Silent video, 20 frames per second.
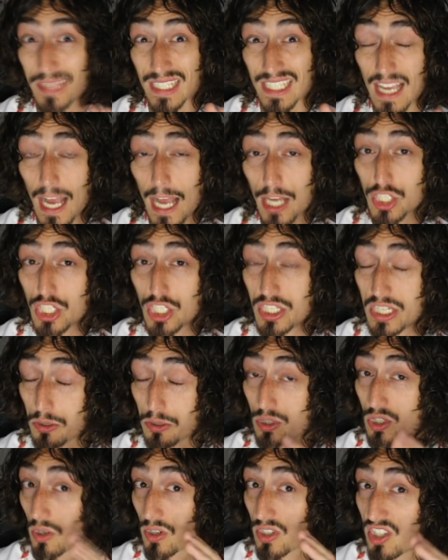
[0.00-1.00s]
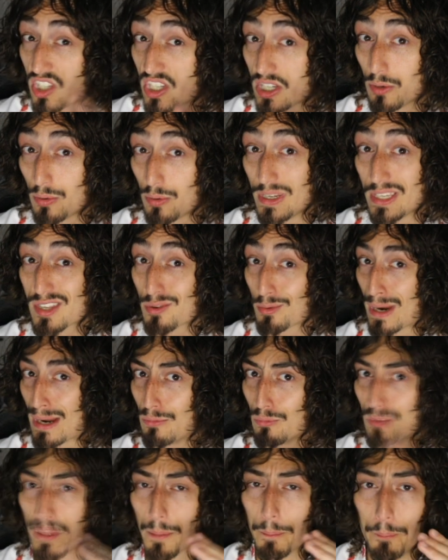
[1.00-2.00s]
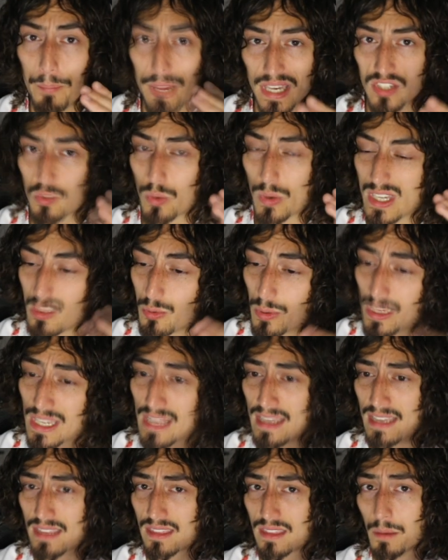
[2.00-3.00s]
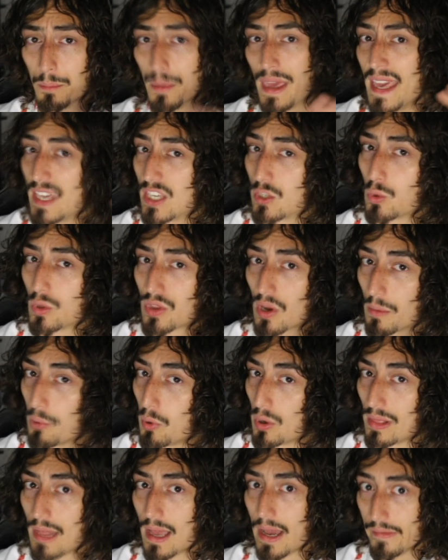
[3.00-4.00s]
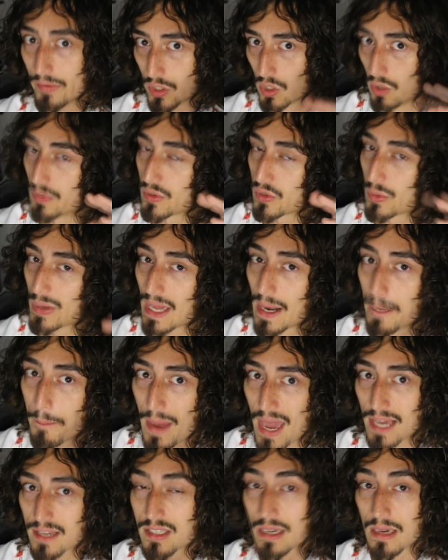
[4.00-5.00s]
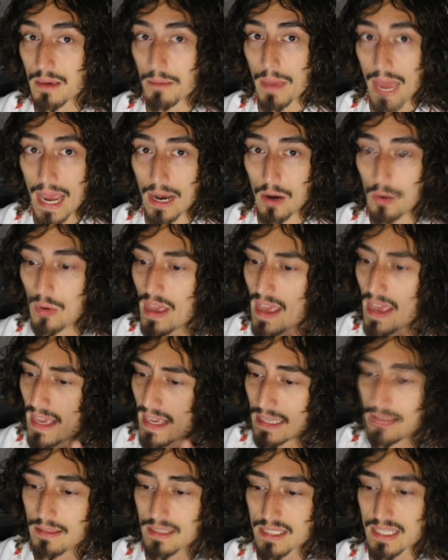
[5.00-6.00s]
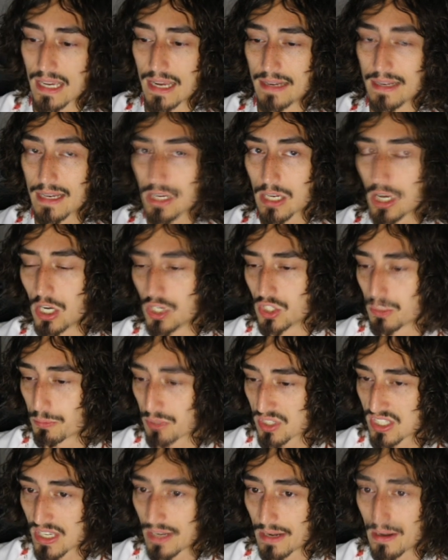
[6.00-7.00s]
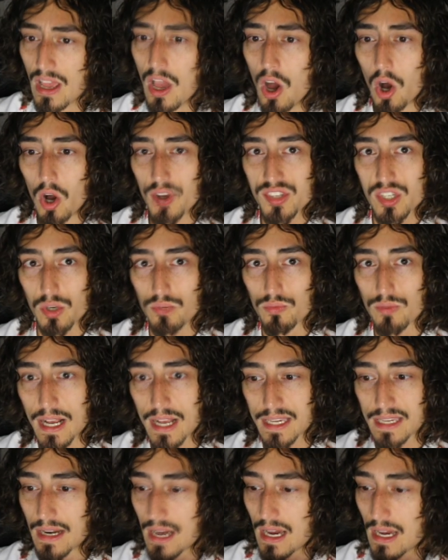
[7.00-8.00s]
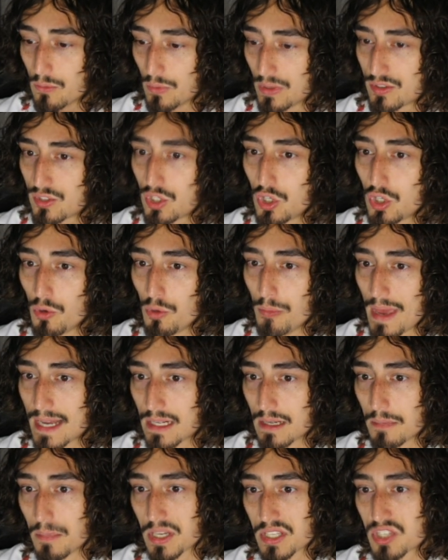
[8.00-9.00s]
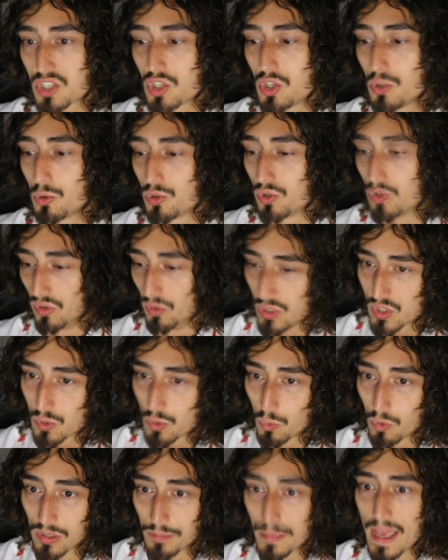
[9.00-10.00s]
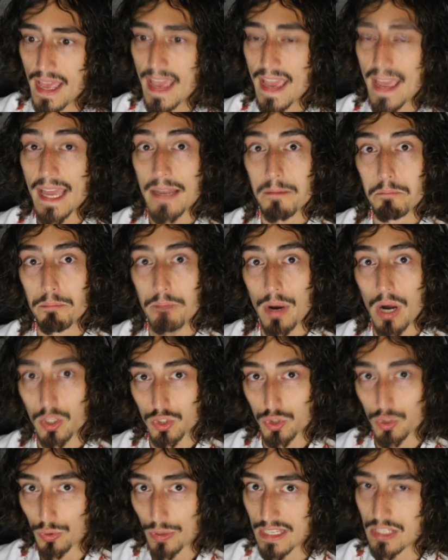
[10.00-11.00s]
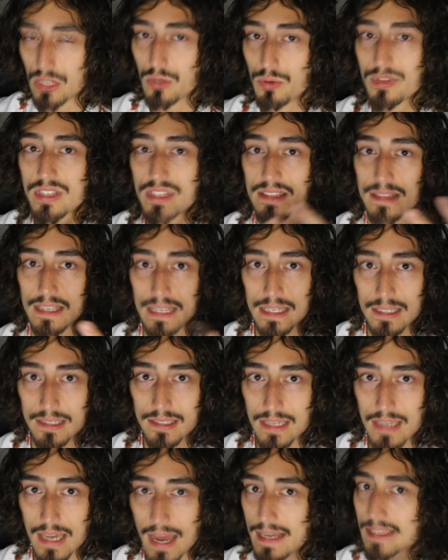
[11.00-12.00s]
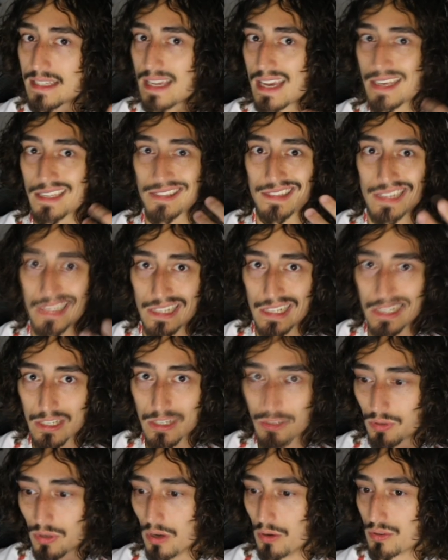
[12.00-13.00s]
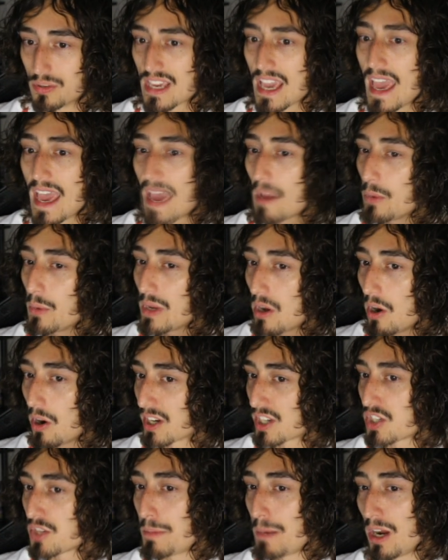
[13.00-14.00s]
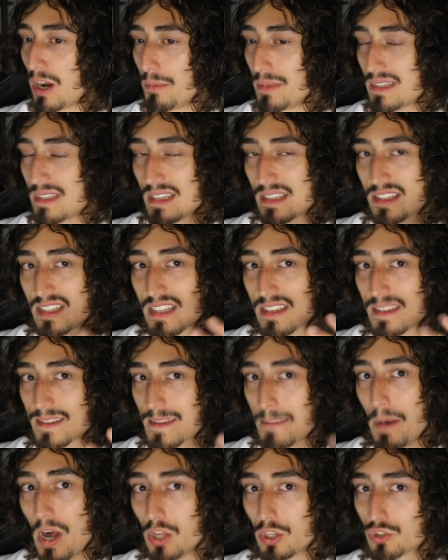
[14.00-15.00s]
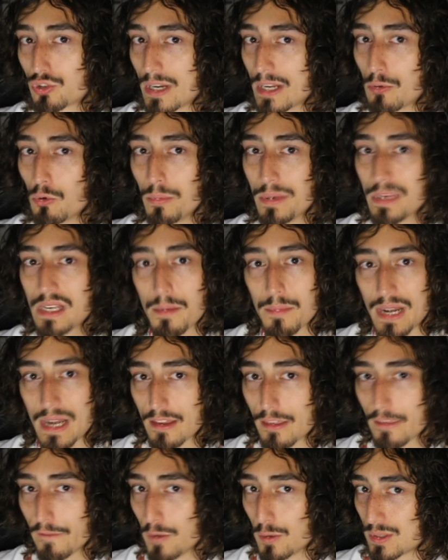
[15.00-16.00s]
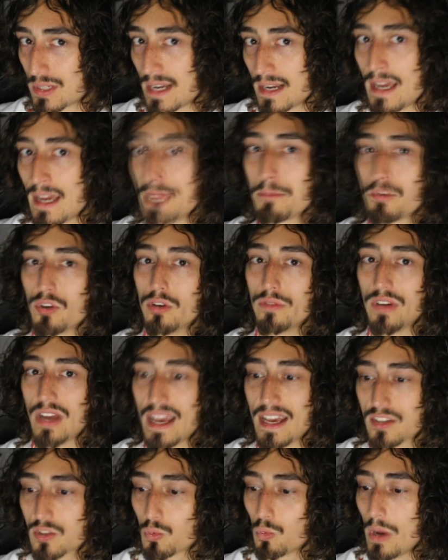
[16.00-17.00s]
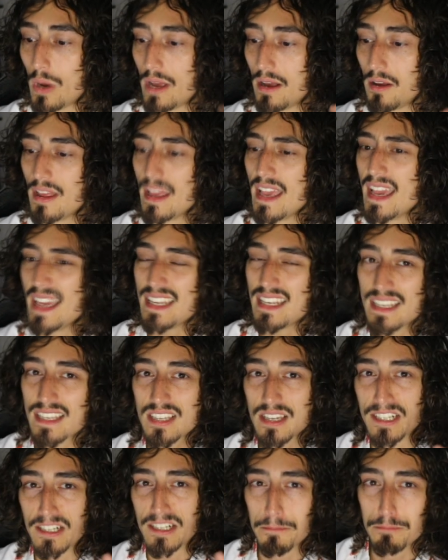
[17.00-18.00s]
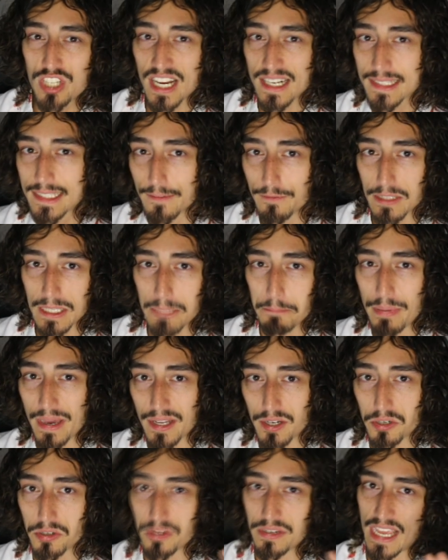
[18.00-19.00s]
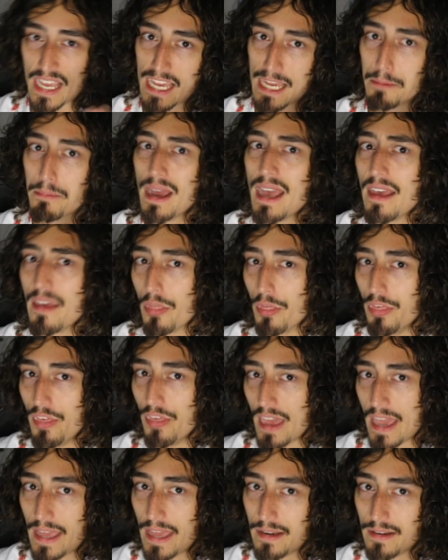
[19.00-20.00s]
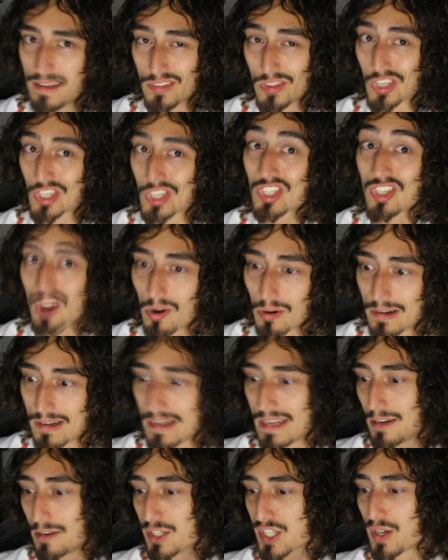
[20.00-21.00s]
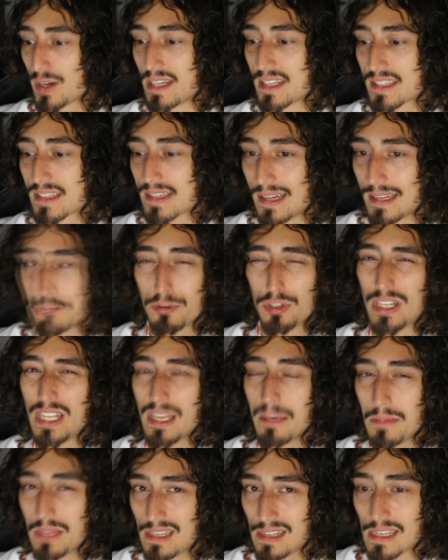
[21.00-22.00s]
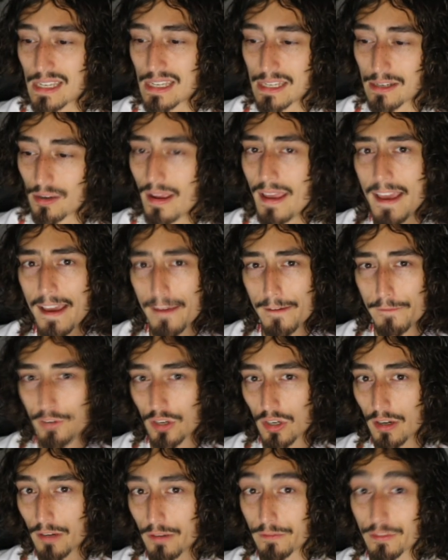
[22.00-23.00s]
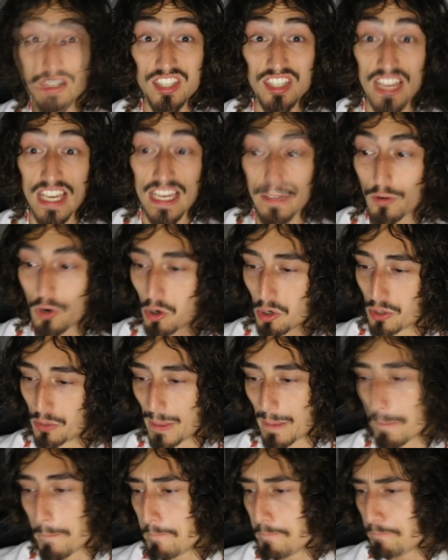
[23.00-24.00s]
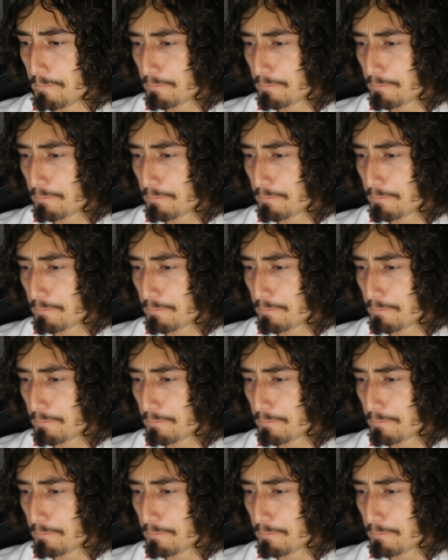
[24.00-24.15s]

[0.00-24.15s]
but the Kashatiras are a serious threat, and one of the best ways we can hit them is with our boy Lava Golem, so we gotta max him out in the side deck 100%. Also rocking on with 2 Magnamuts, 2 Druis Worm, and Baldrake, using these guys as DD Crows. And we are experimenting, since the Baldrake will be coming out in the Photon Hypernova as well. It is an objectively better name than the Saronir, so I decided to put him in here for the sake of argument.